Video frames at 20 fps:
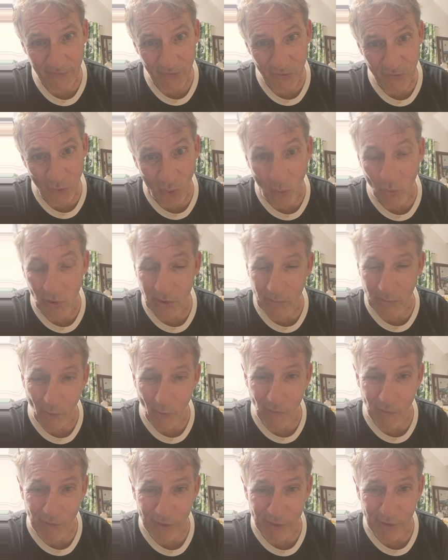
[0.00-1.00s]
Don't come
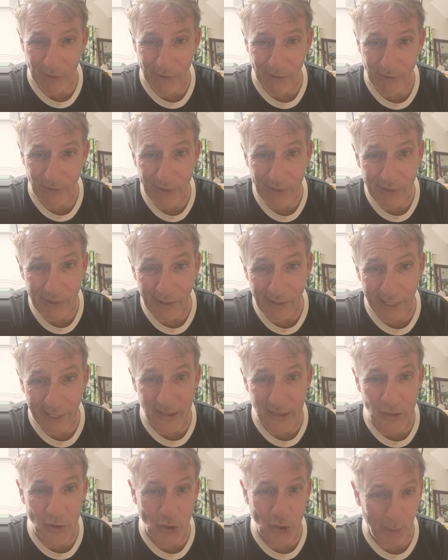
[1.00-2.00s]
over here
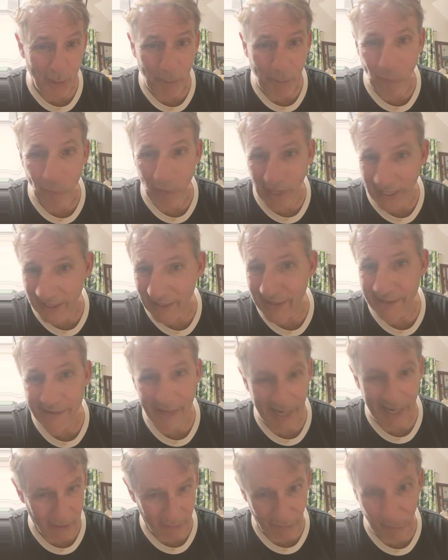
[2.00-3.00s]
and jump right into
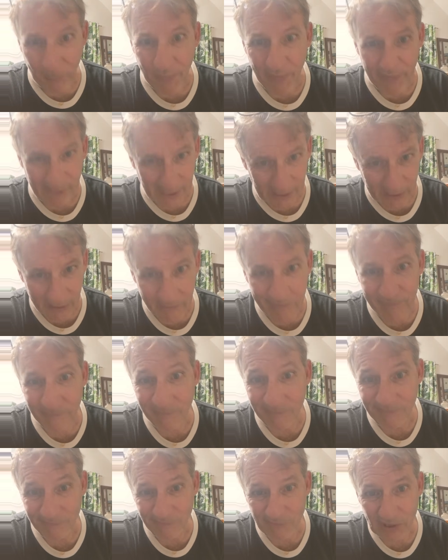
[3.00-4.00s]
everything.
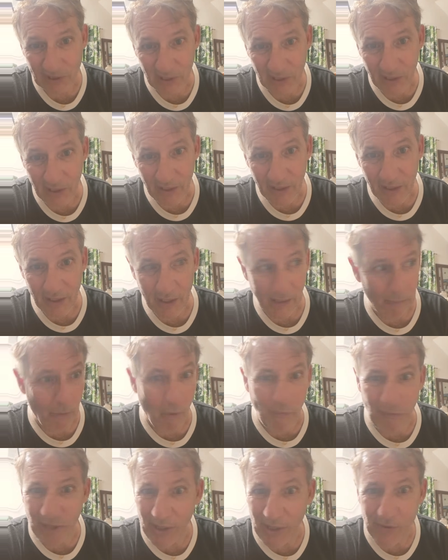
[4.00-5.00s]
Come
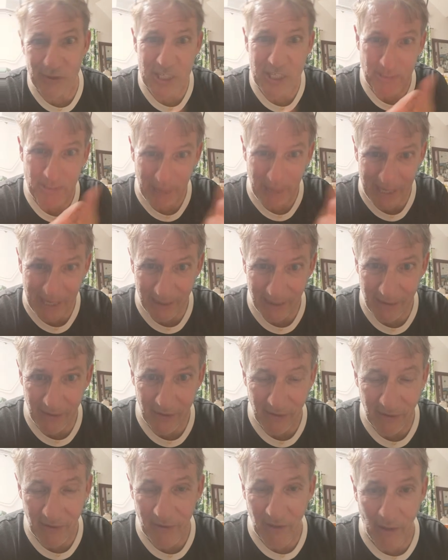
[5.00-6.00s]
over here and spend.
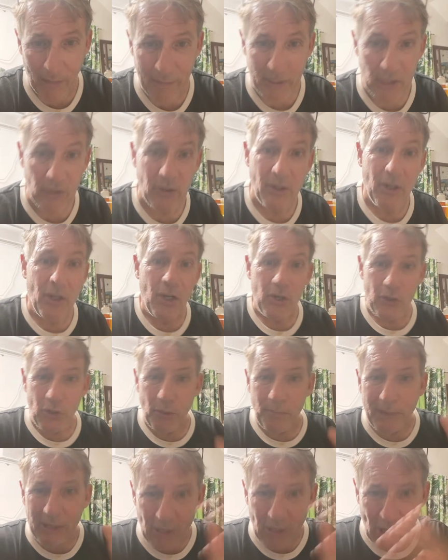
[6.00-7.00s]
I mean,
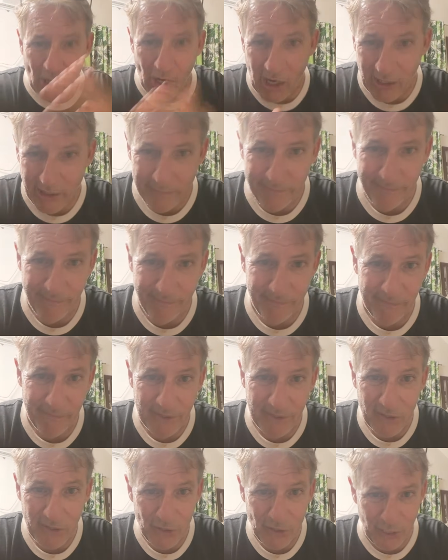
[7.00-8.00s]
you've been gone.
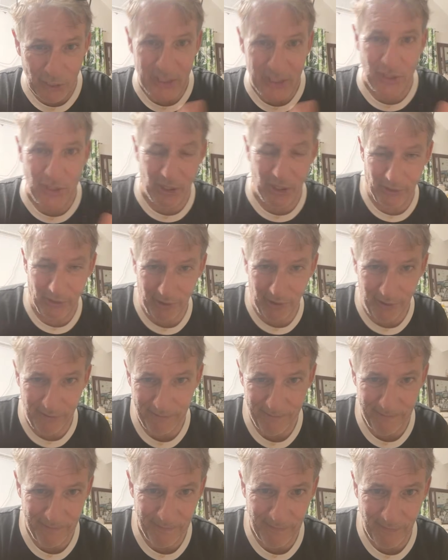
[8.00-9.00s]
She's here.
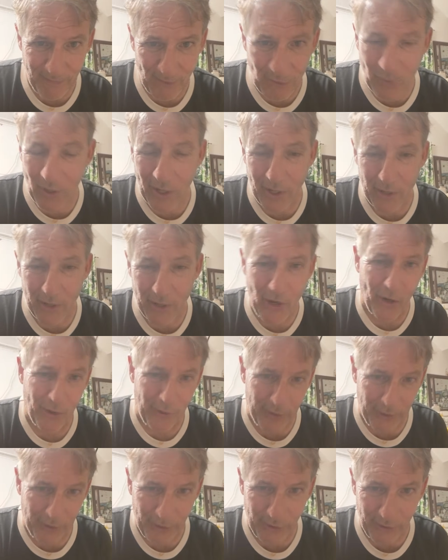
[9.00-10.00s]
You got a
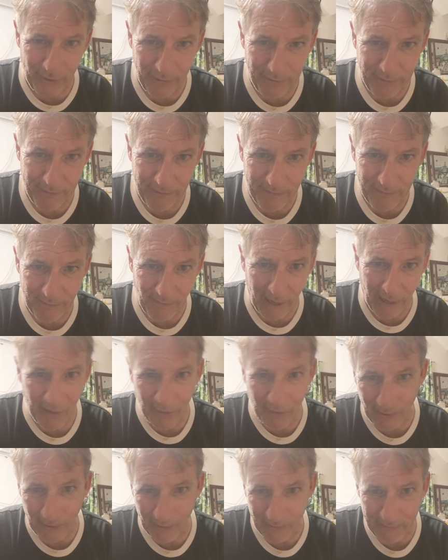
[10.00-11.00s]
daughter here. By
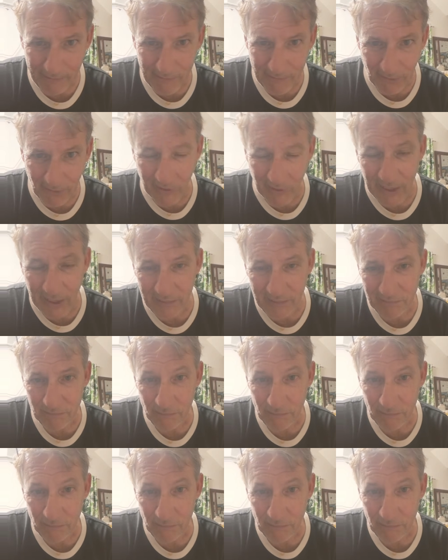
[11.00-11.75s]
her. Okay?